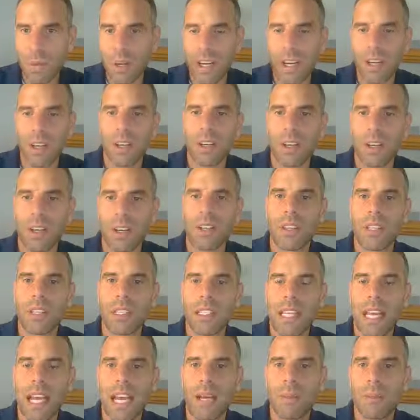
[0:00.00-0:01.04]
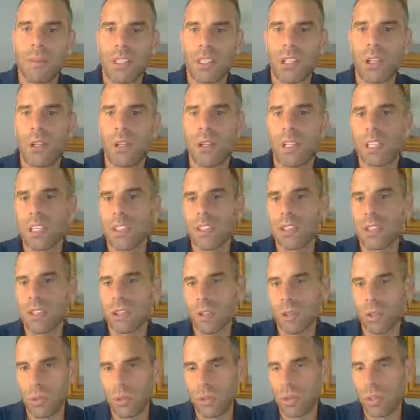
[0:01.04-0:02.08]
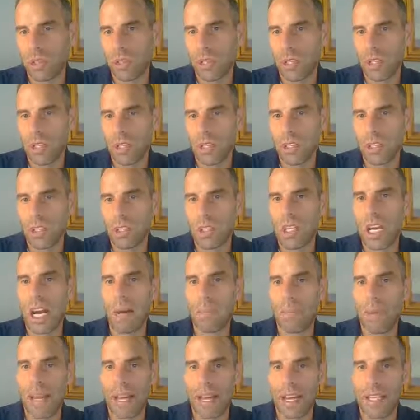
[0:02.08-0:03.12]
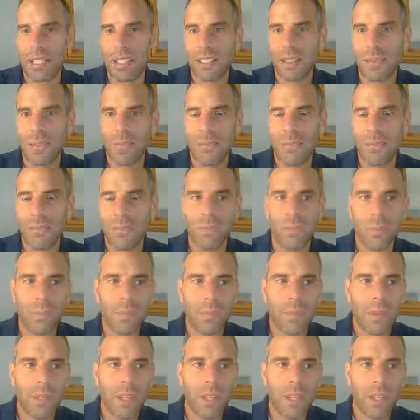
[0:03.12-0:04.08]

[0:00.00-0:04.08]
is where the tab is going to stop at.